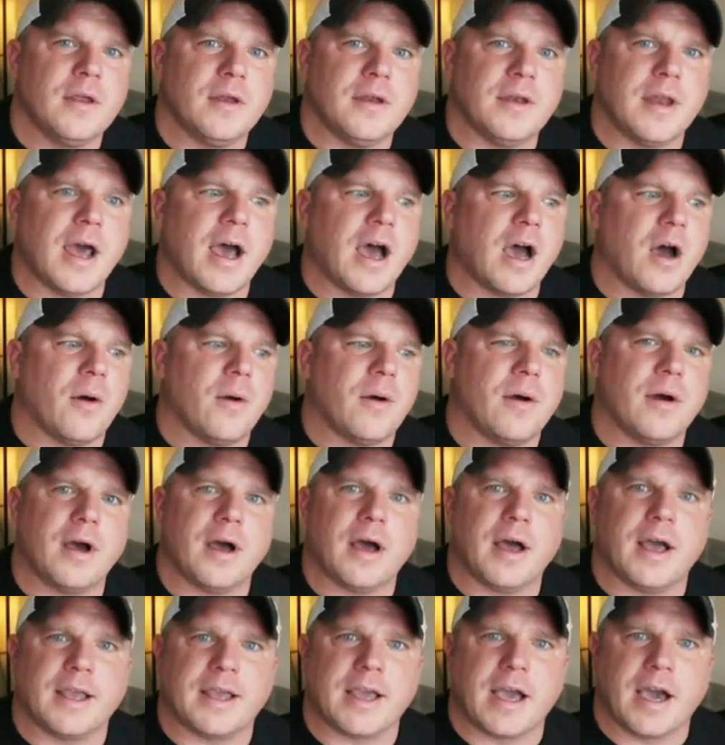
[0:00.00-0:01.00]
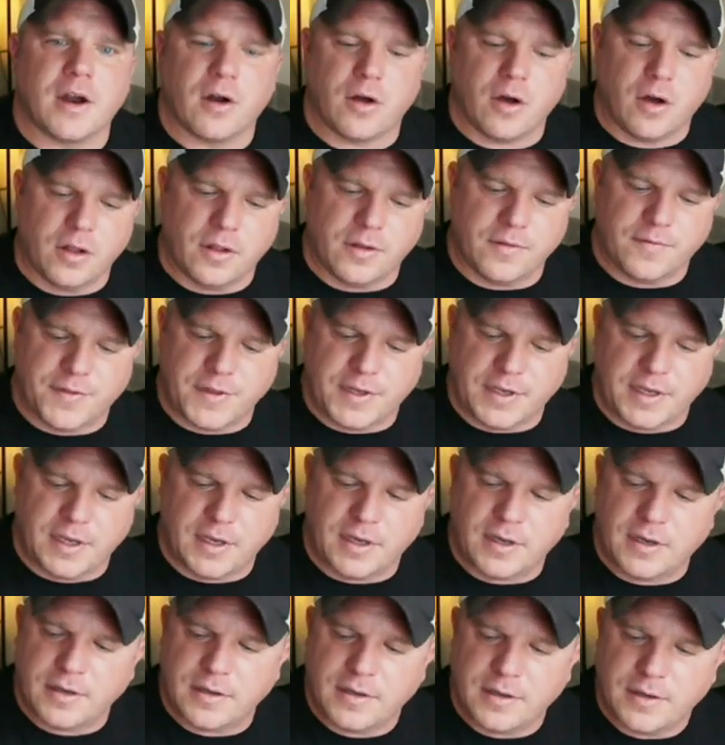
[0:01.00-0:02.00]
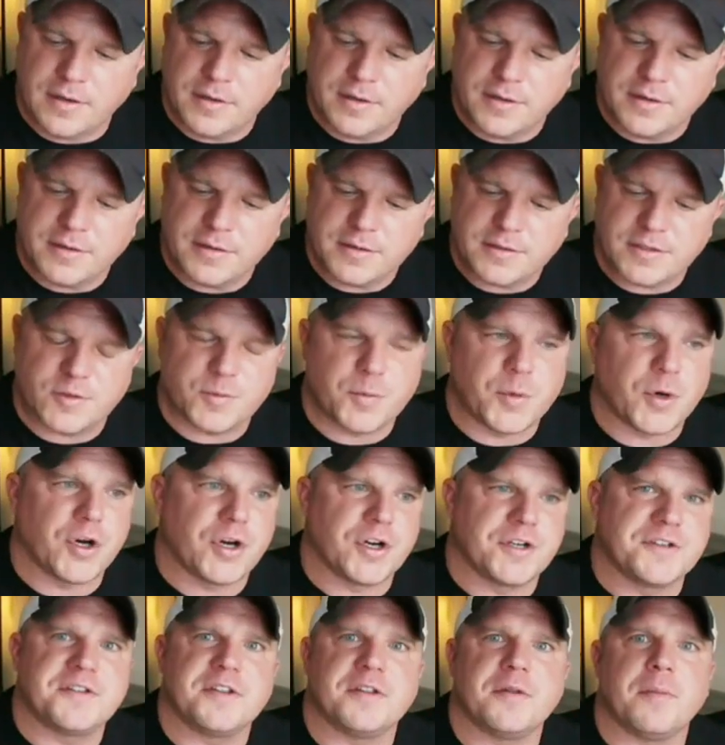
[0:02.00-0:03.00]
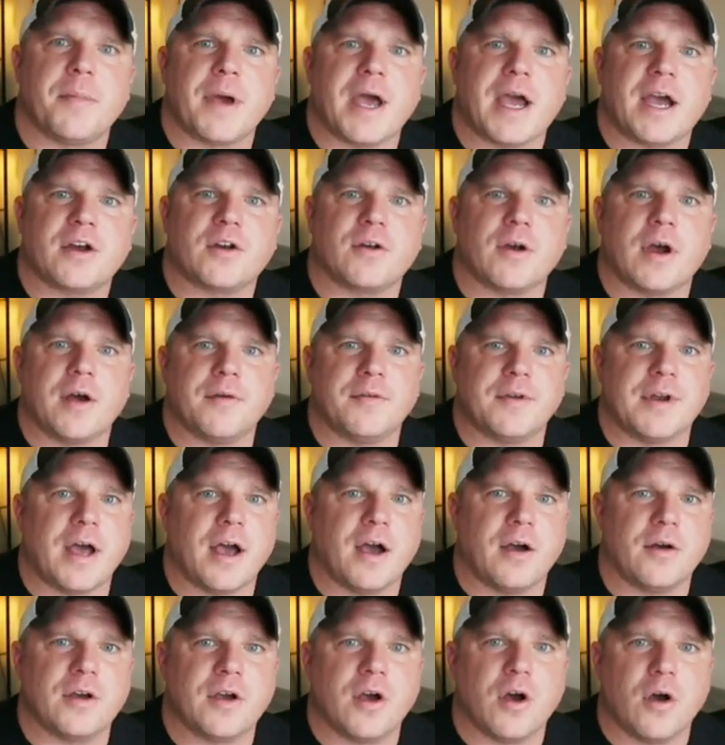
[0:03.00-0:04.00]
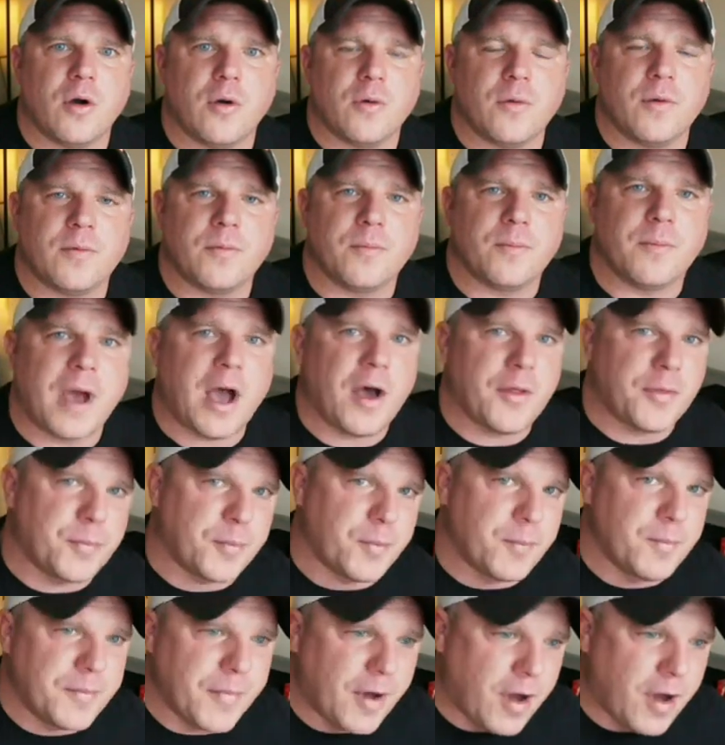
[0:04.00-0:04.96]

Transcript: Now, I got all of the Spurgs in the background now go mouth.